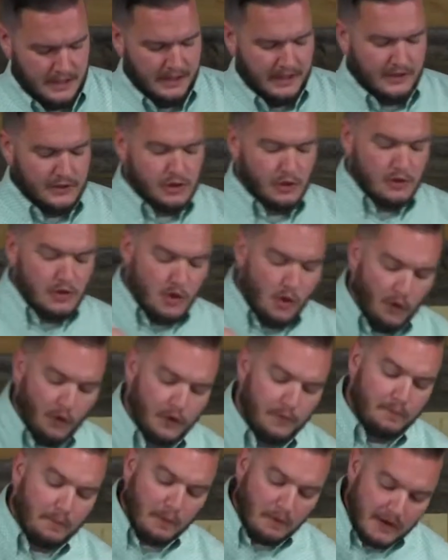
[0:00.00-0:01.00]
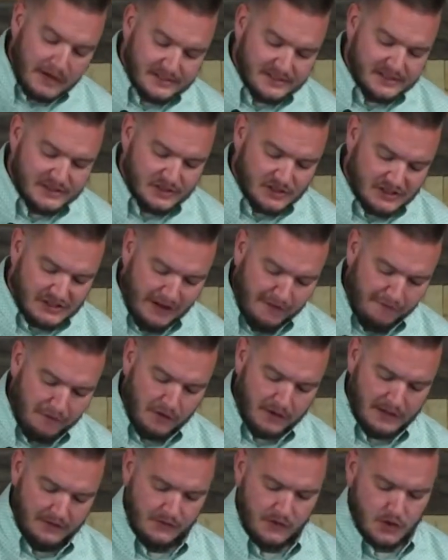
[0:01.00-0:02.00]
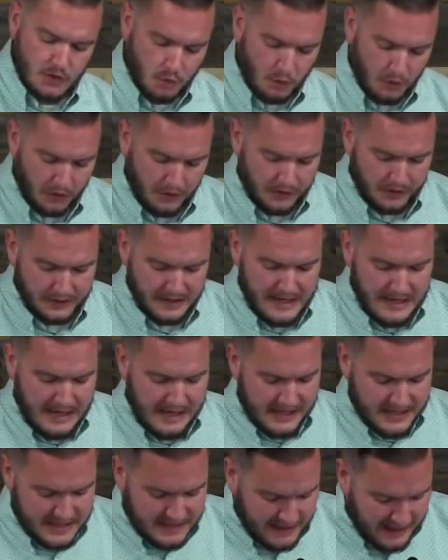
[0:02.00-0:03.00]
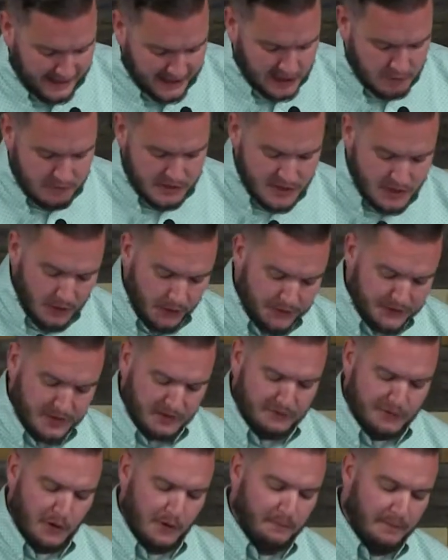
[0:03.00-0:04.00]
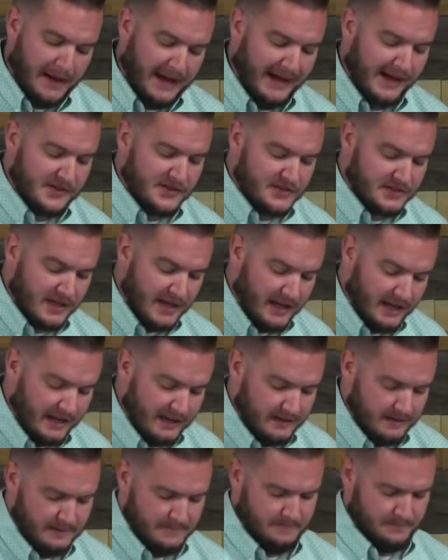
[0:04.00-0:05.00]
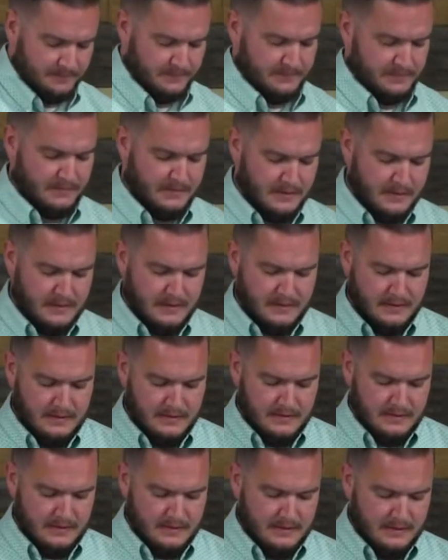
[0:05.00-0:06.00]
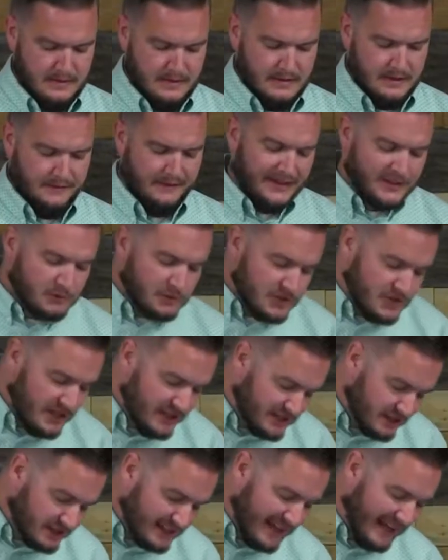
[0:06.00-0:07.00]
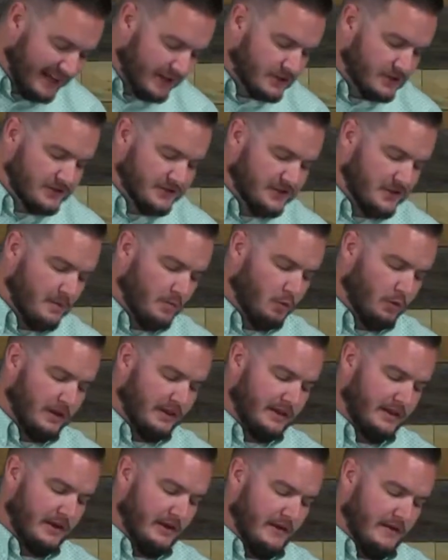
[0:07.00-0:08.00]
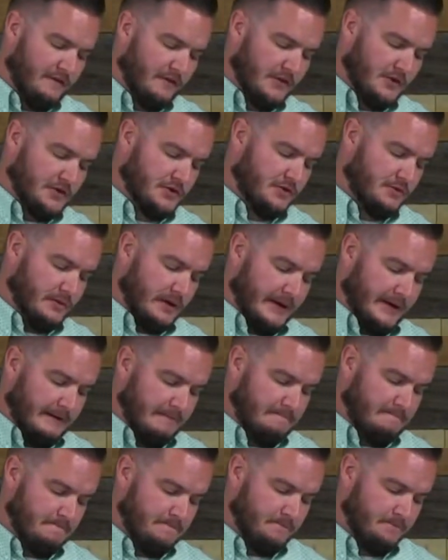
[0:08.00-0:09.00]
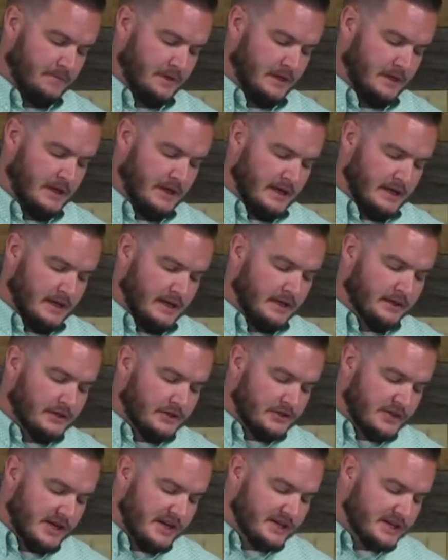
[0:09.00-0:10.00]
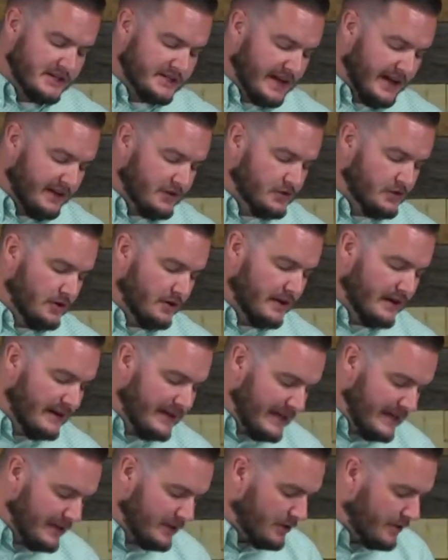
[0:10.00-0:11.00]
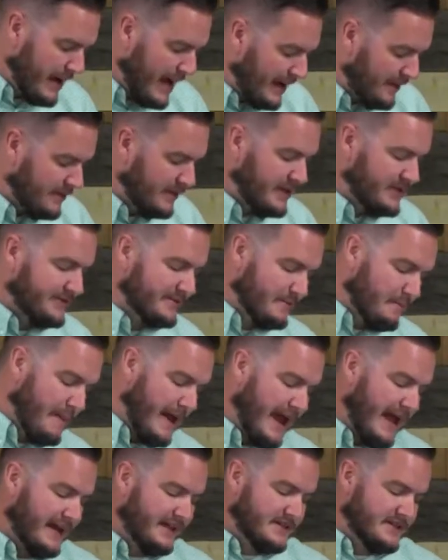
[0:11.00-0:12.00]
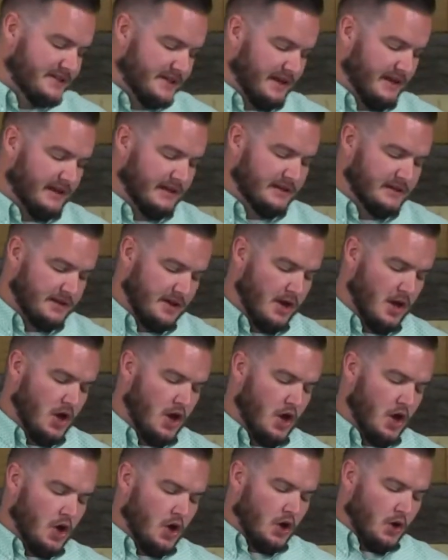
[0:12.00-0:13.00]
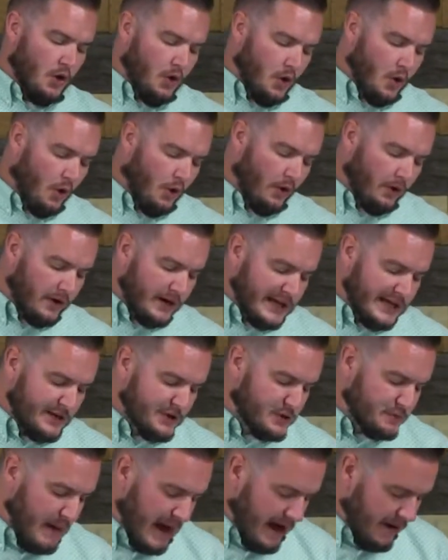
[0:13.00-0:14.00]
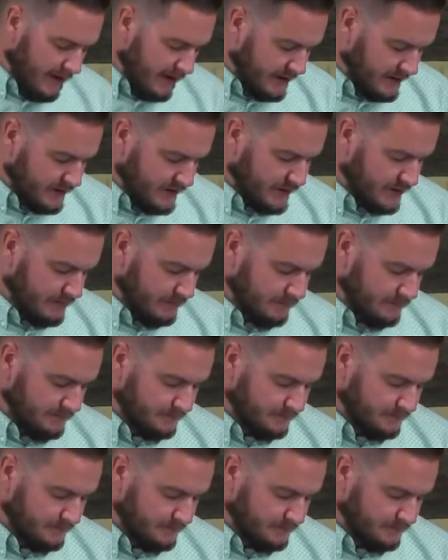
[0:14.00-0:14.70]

And so your present suffering in this world is not the result of your past sin, and that's what Jesus answers them with here in verse 3. Jesus answered, "Neither hath this man sinned, nor his parents,